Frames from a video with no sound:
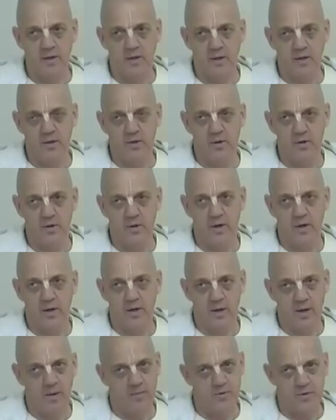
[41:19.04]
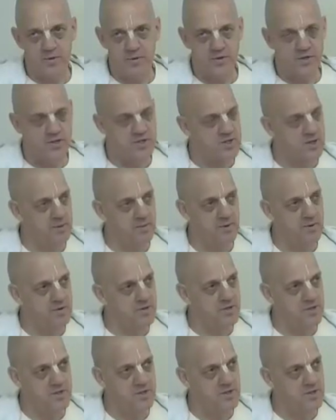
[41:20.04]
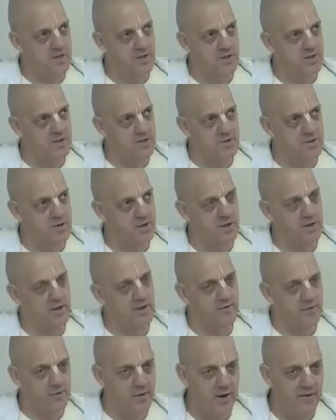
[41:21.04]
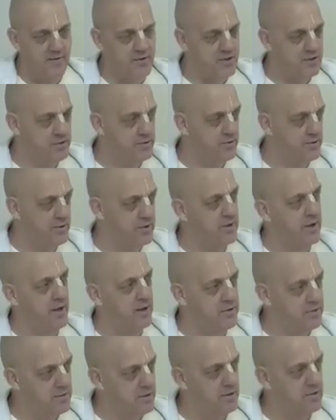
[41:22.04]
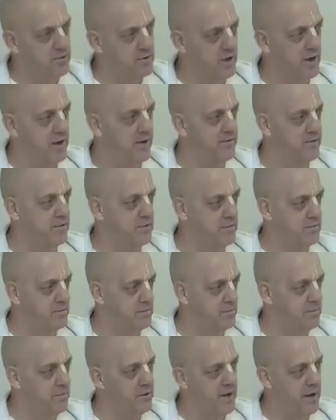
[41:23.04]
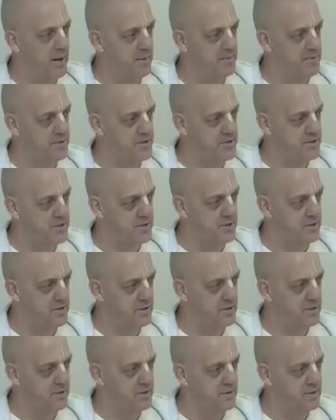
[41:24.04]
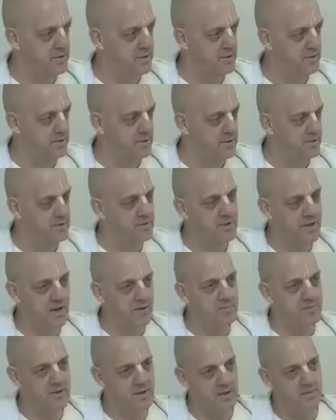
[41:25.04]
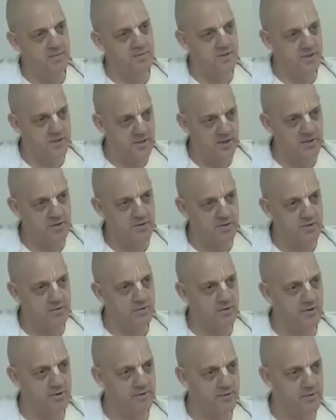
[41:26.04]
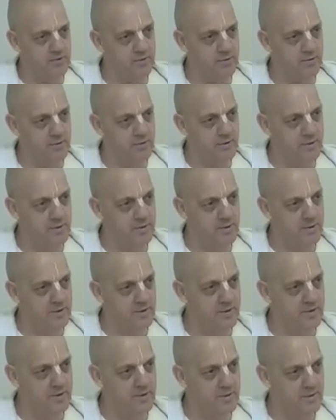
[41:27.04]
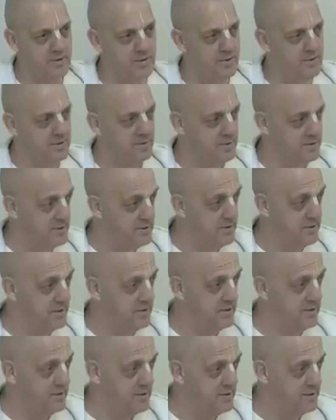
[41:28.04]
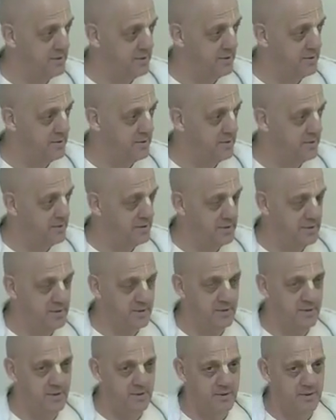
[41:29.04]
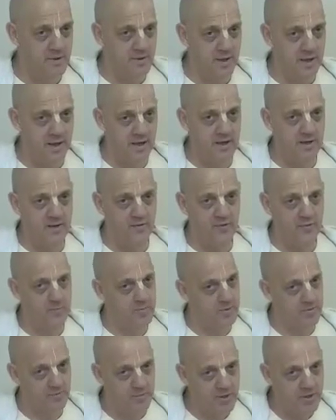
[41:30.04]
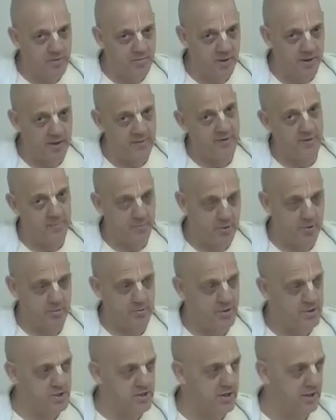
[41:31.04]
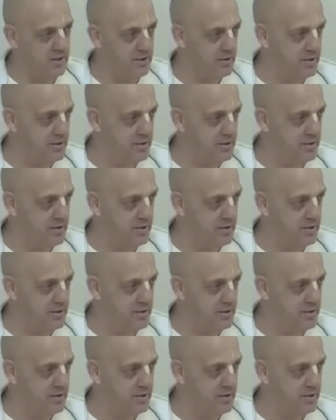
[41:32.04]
I'm sure it's the same here as it is in Australia. If you have children and you don't look after them, what happens? The government comes and they take the children off you. Yeah? Isn't it? Yeah. And if you've been really bad, they'll put you in jail.